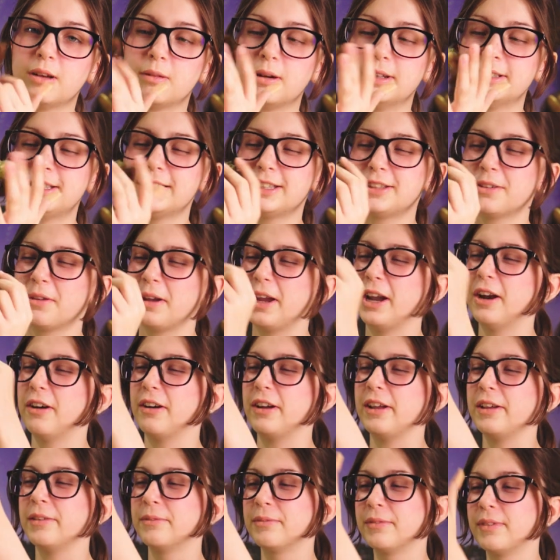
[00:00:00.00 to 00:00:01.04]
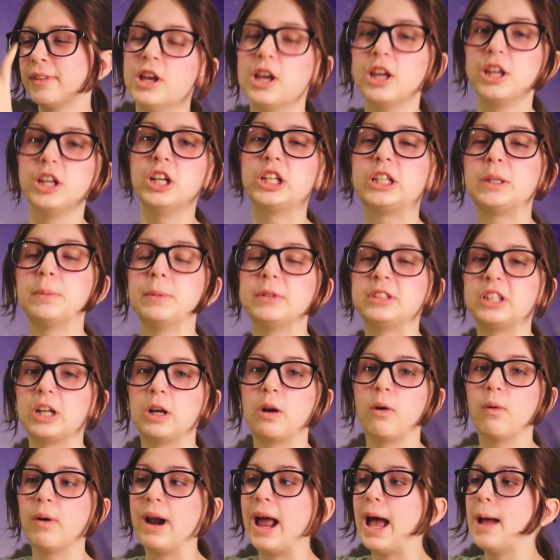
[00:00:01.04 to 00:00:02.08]
Why is it so hairy? You're supposed to
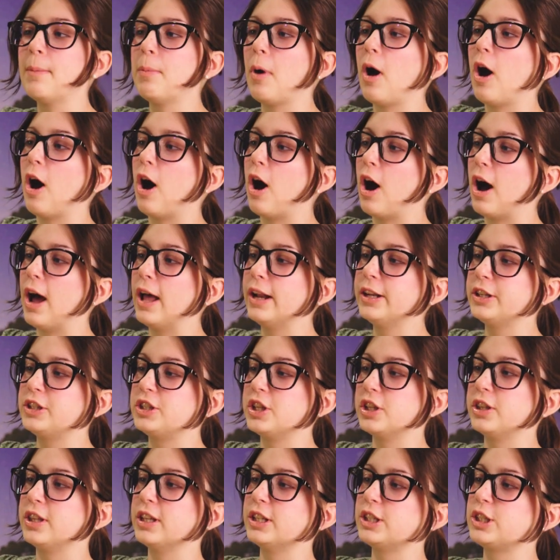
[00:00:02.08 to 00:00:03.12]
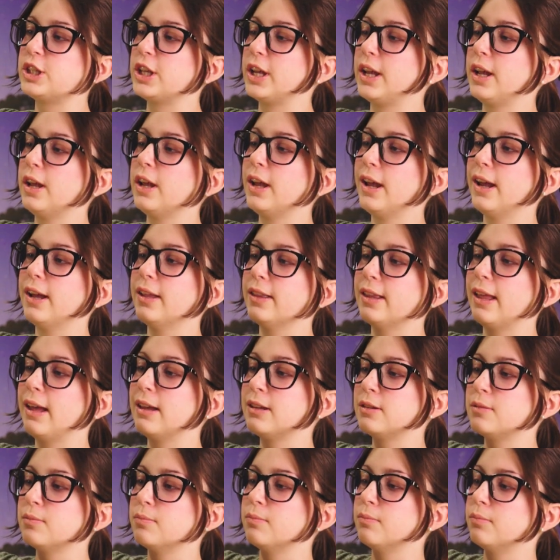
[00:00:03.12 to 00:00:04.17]
grab on to this
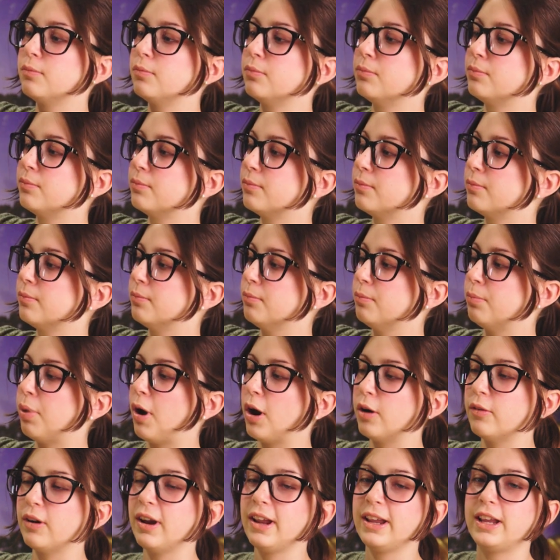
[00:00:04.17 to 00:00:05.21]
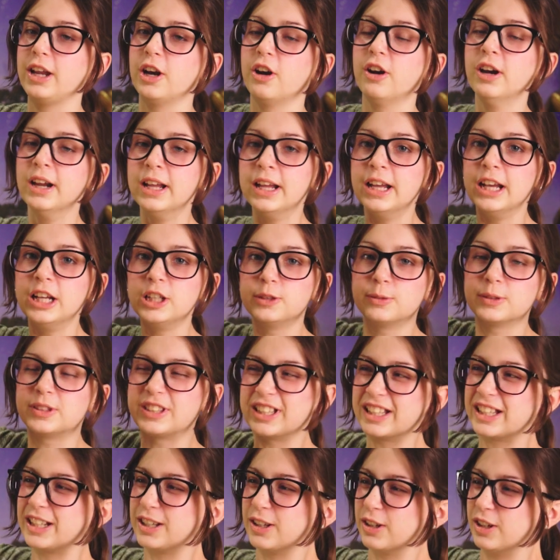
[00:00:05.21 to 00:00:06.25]
like part right here. You're supposed to
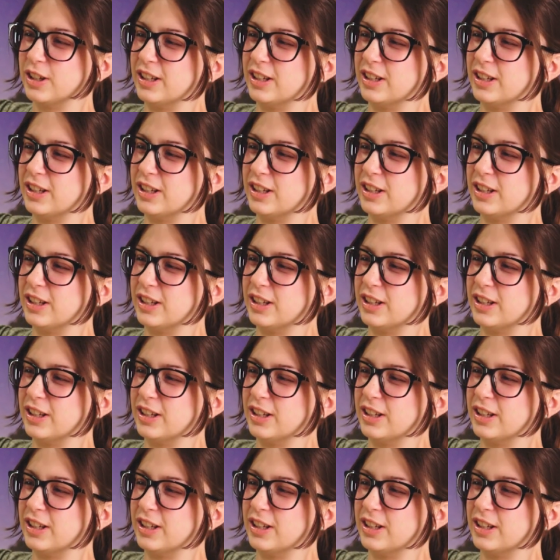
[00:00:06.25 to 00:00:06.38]
like